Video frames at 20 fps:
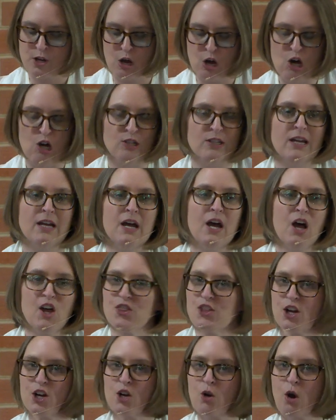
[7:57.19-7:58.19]
called
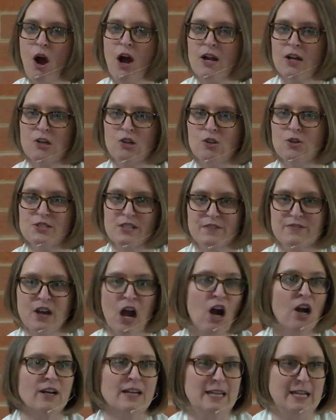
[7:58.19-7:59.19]
The Chronicles of
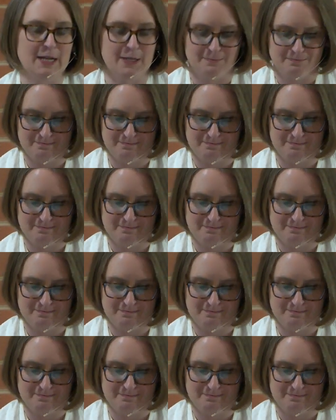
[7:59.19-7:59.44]
Narnia.